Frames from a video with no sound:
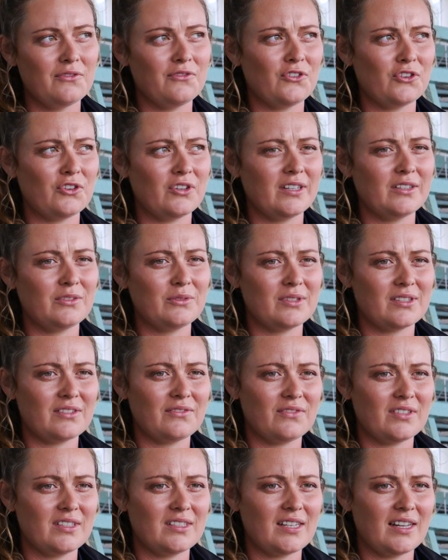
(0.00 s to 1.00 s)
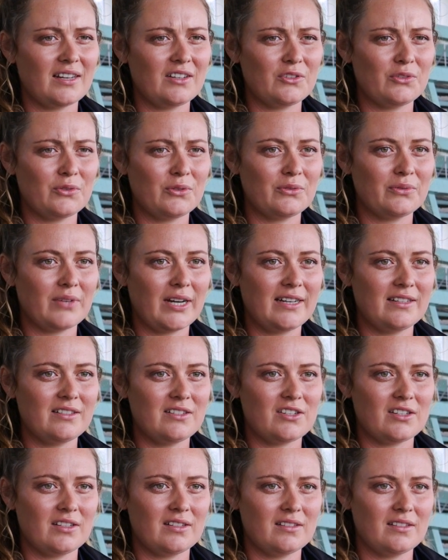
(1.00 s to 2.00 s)
foothills of the Tararua
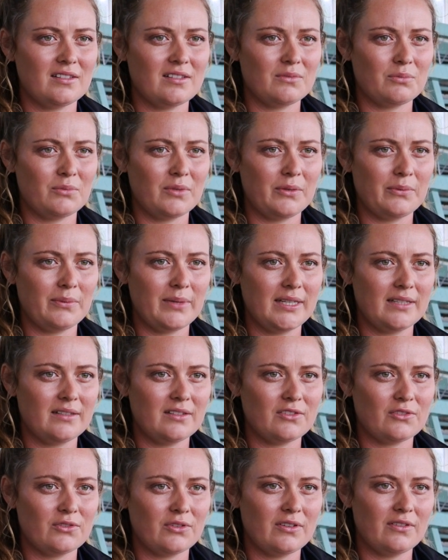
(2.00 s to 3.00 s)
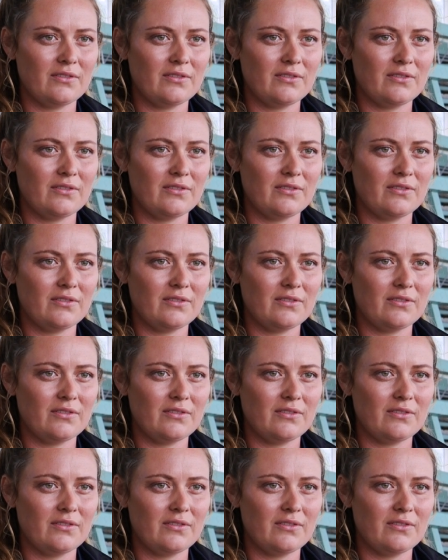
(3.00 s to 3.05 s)
Ranges, where we sort